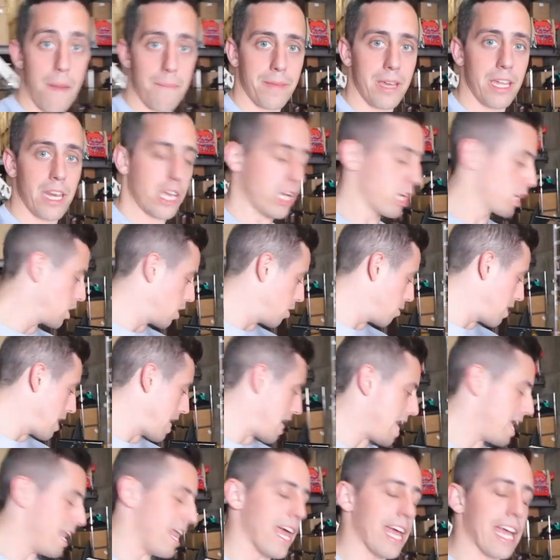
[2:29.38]
I'm gonna go
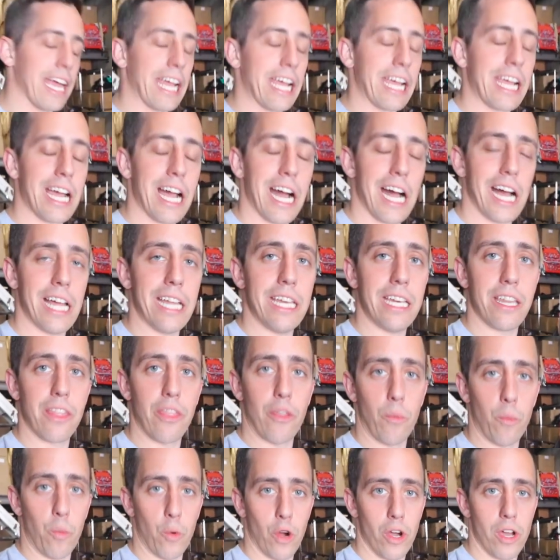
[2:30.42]
ahead and cut
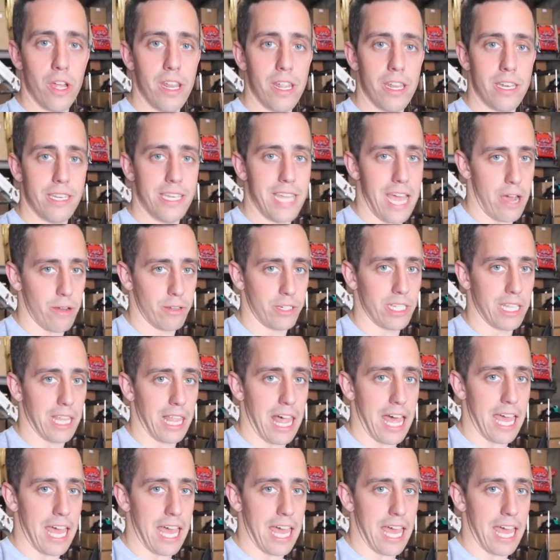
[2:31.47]
the wood down to